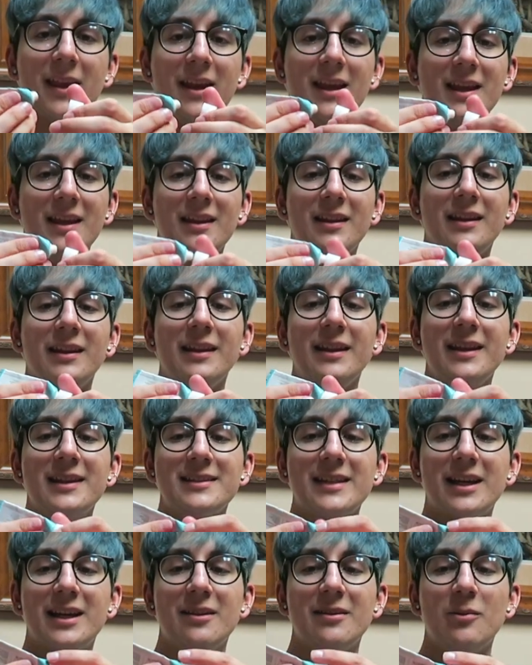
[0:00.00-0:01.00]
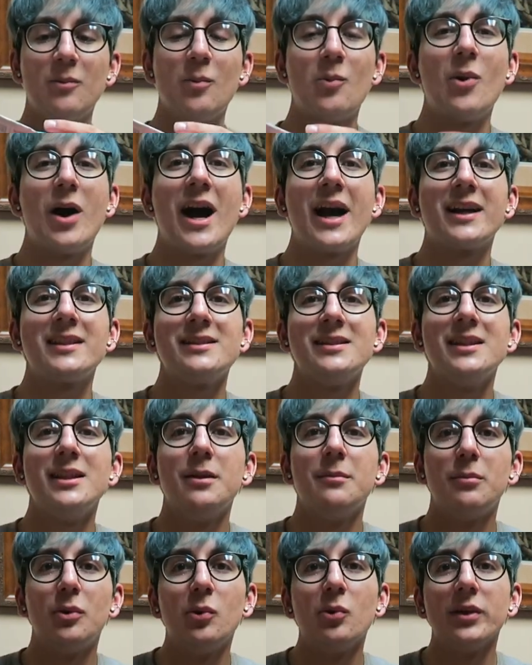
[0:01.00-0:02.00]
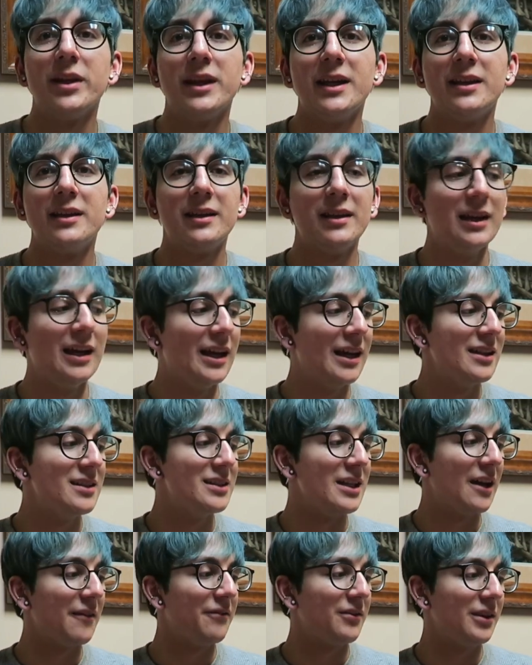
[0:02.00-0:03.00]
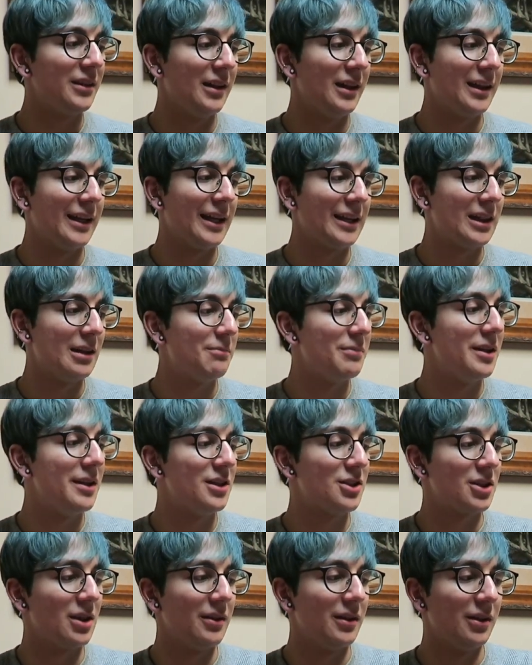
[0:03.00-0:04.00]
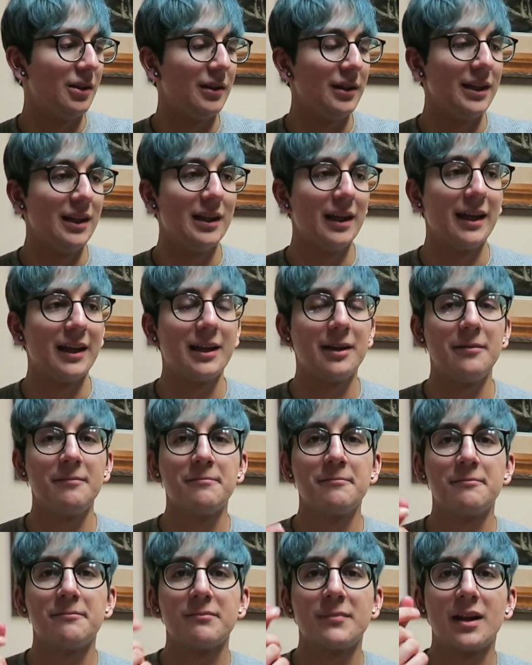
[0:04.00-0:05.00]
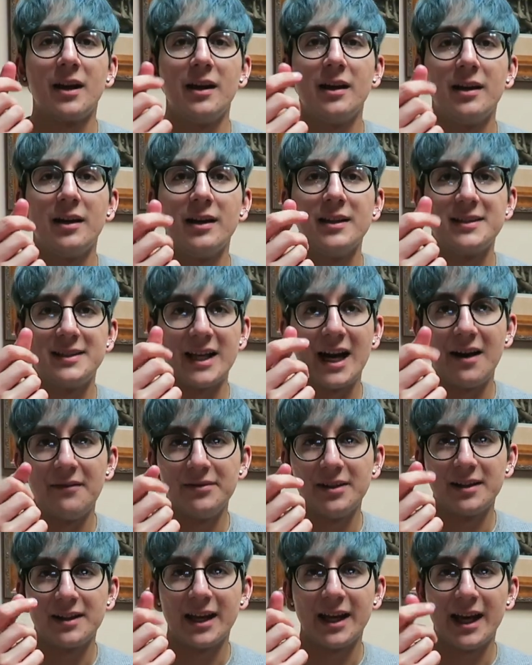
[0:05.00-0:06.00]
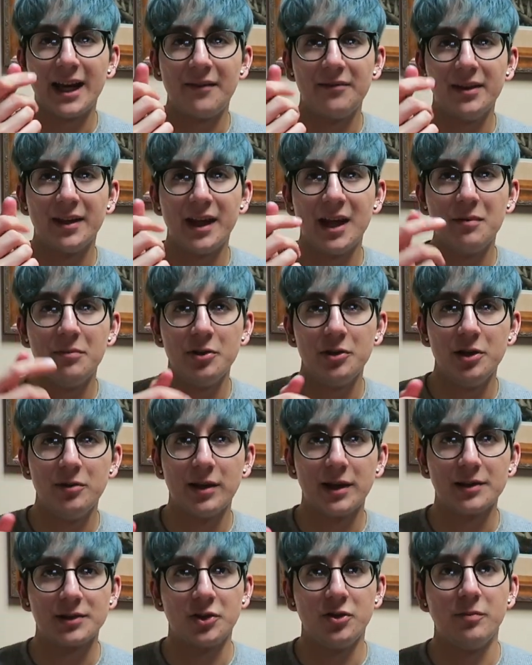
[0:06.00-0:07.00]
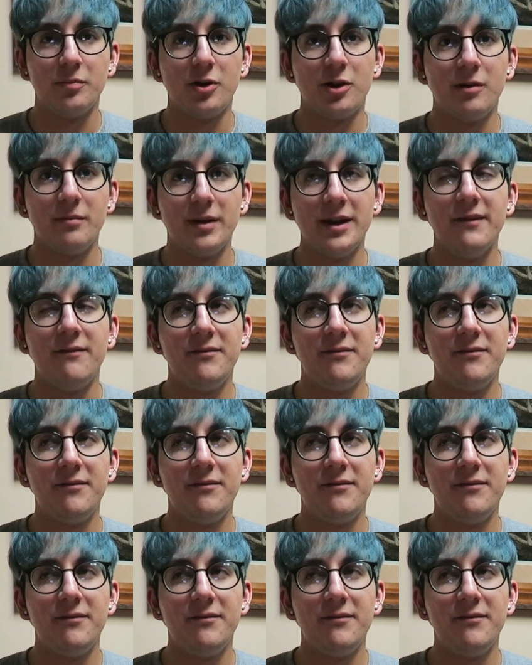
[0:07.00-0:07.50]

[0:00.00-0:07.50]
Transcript: it is like a waxy emollient, definitely like the peach and lily like salve that they have, the K-Beauty Rescue Balm.